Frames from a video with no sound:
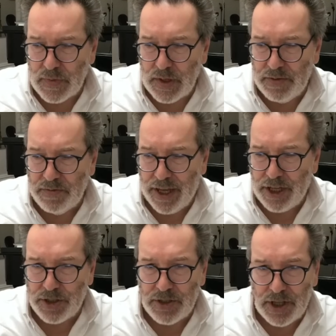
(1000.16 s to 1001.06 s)

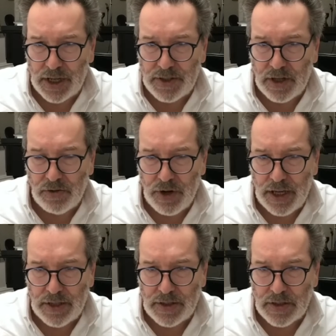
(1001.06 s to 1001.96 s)
inflation does
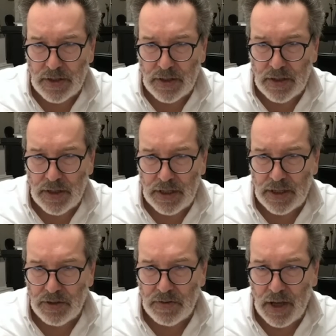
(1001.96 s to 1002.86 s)
create, in a
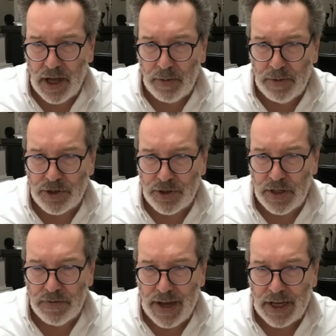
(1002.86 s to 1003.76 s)
sort of
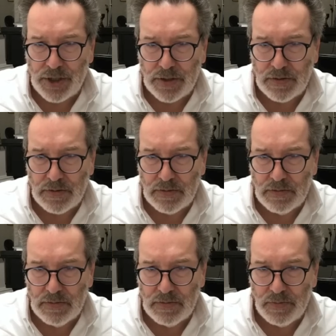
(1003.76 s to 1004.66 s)
arbitrary fashion,
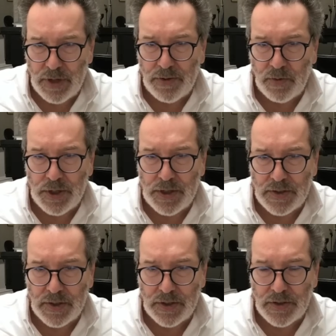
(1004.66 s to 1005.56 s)
both winners
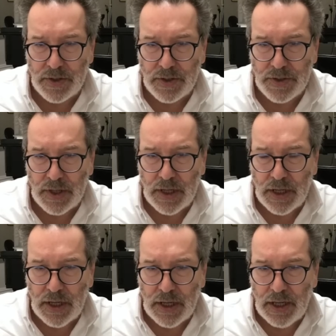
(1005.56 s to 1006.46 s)
and losers.
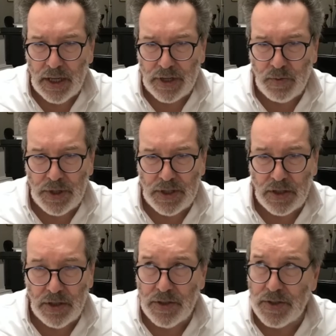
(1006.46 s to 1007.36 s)
It creates winners
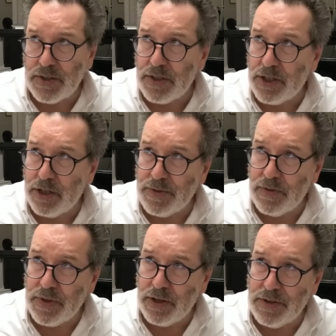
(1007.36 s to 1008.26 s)
and losers in terms
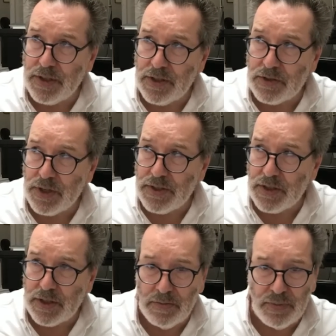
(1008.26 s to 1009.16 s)
of those industries
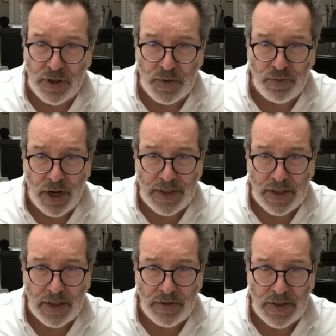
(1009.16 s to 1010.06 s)
that can push price
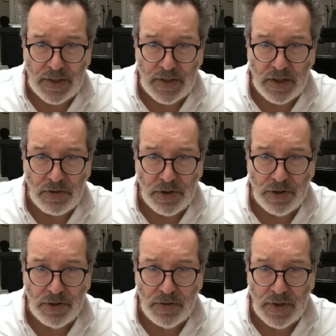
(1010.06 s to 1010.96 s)
increases
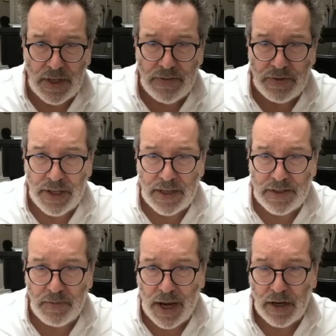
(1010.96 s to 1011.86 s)
through, even against
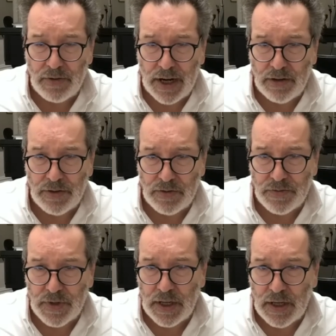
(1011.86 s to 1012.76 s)
the background of
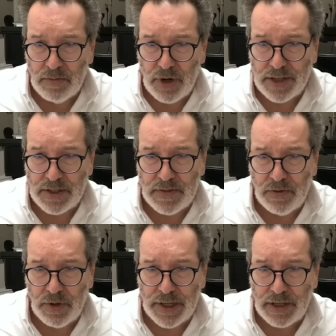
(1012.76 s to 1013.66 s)
prices
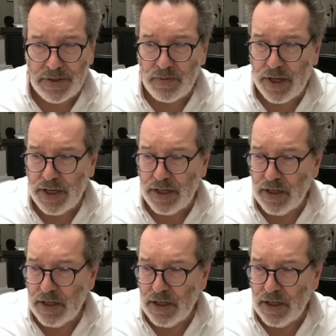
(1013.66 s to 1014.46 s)
falling elsewhere.